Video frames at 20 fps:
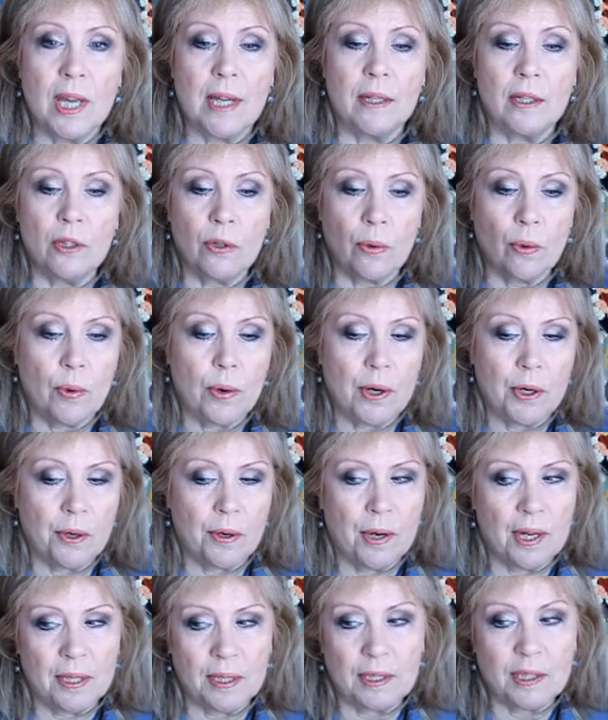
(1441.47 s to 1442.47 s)
get your
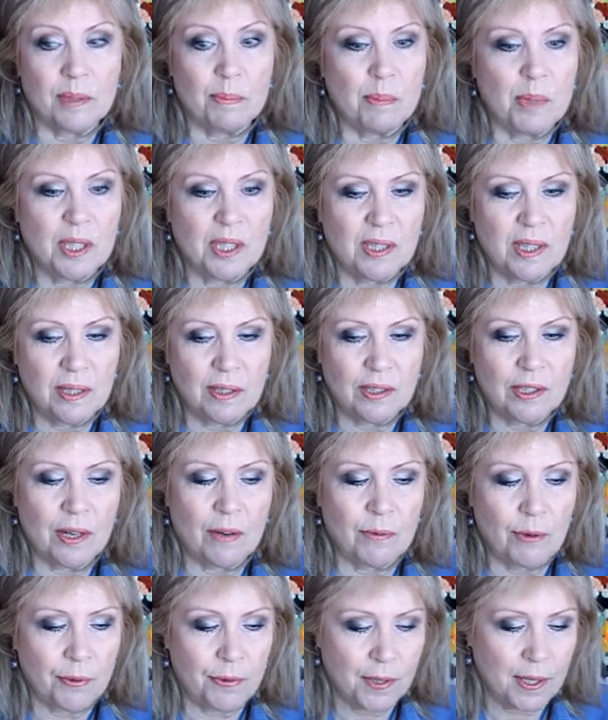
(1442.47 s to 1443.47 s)
order and it's missing
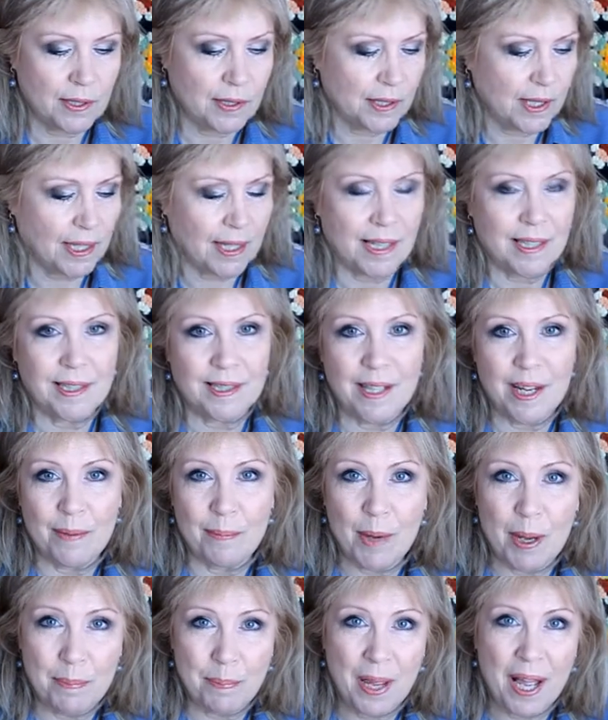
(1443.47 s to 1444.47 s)
several things like I didn't
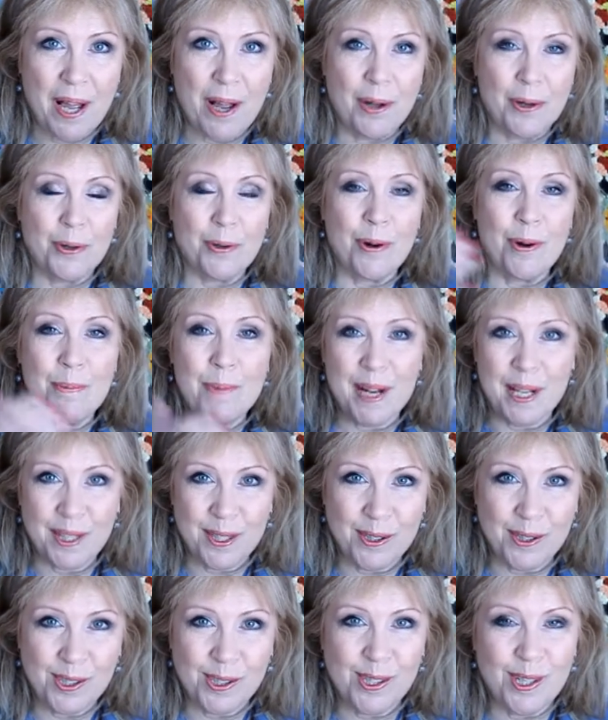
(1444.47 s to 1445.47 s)
have my powder or my
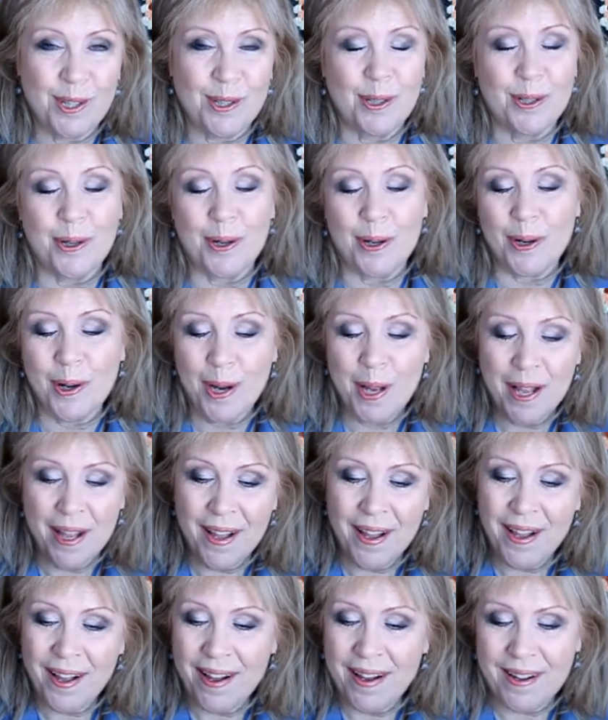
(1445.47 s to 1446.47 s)
concealer.
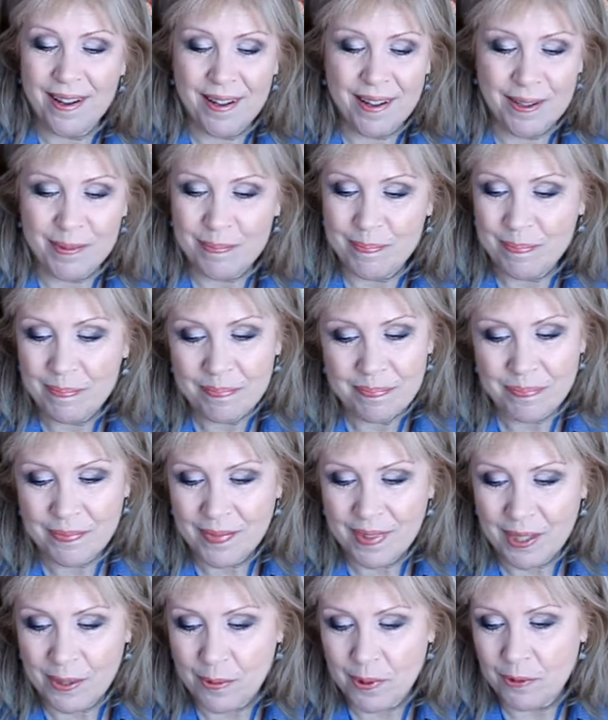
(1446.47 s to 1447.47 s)
Um,
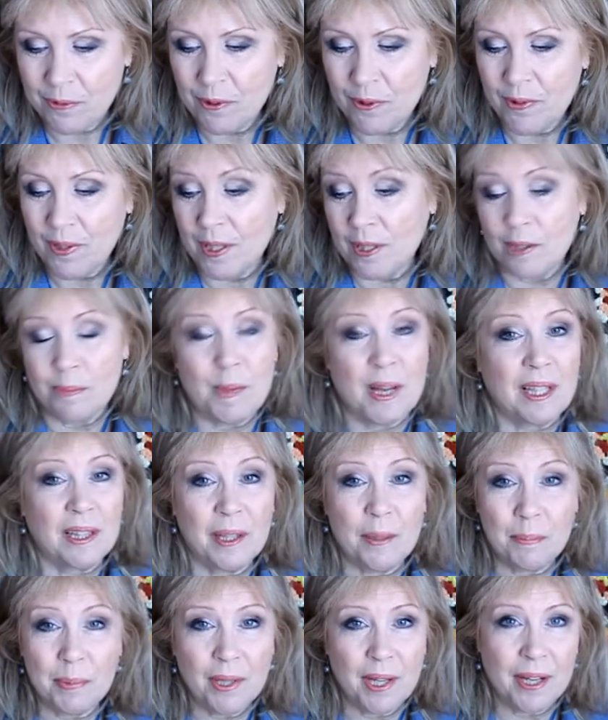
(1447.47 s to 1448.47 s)
there were a few things. My
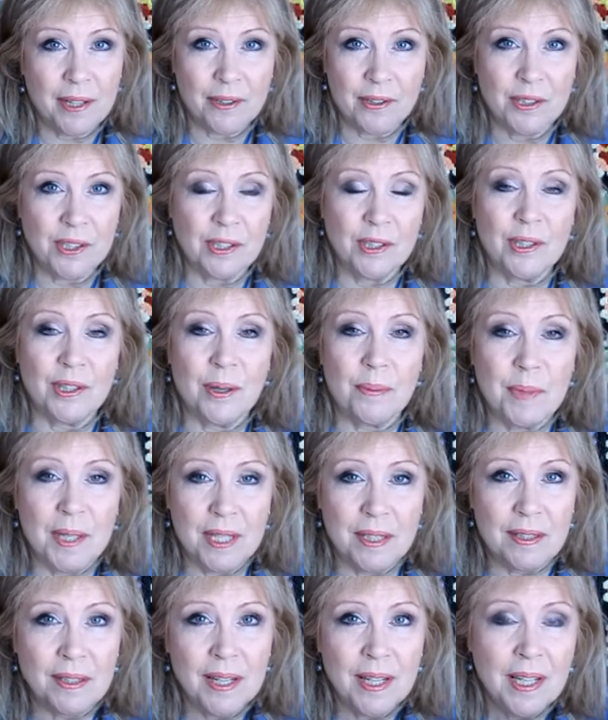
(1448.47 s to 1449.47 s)
lip liner didn't come
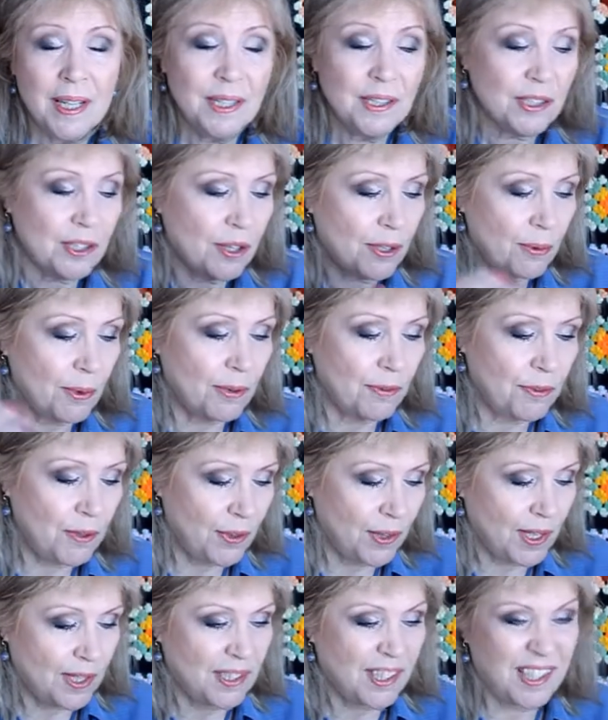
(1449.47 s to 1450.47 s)
in. So there were a
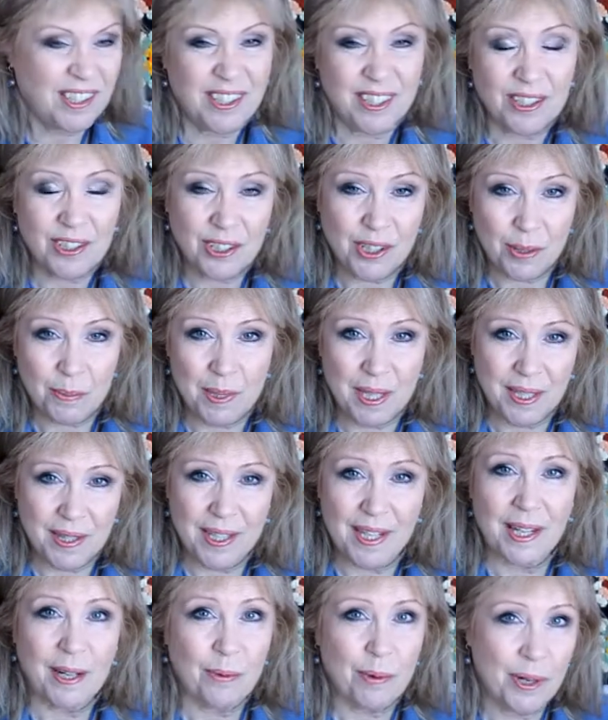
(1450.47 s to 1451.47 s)
few things that didn't come in
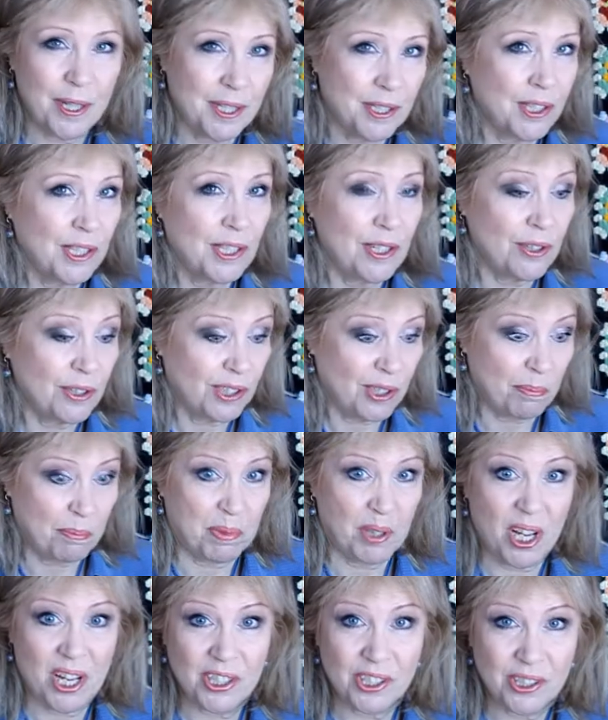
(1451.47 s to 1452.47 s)
that I wanted to use. The
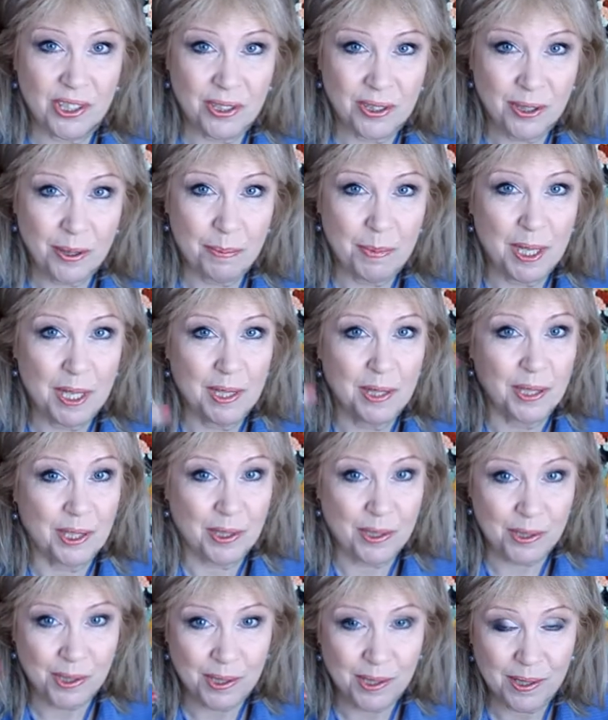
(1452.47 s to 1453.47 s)
blush didn't come in.
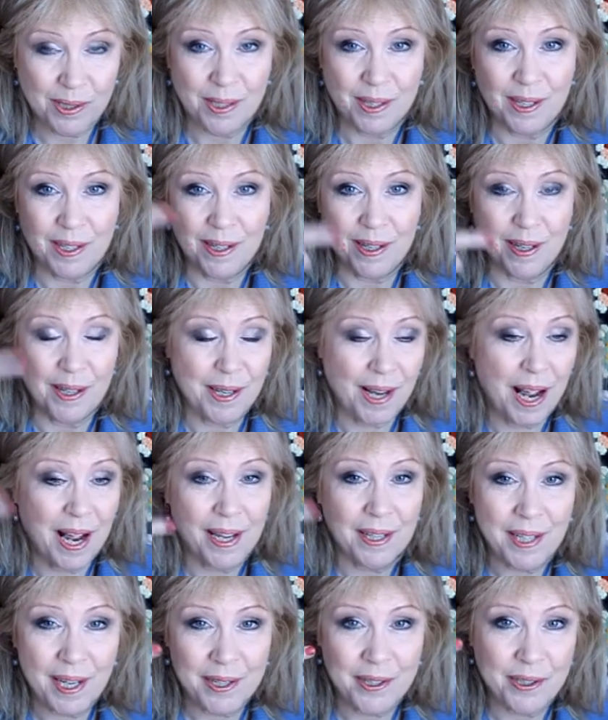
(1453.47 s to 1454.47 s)
The, the uh,
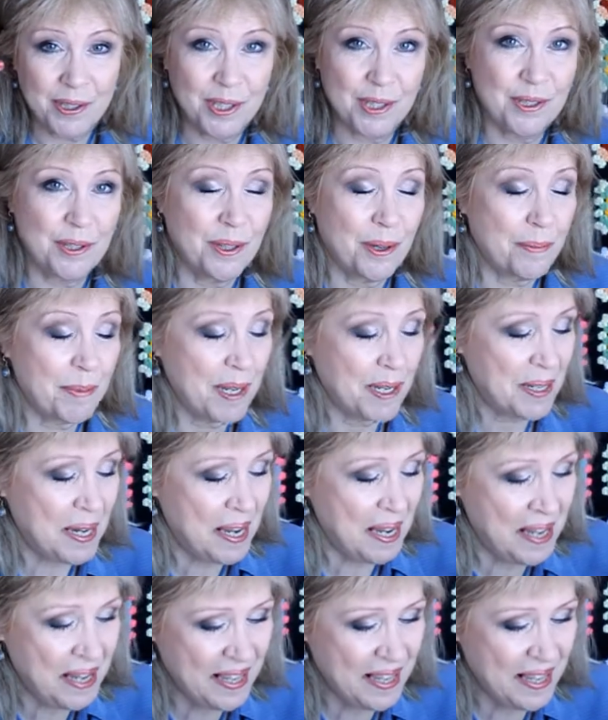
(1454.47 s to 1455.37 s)
highlighter didn't come in.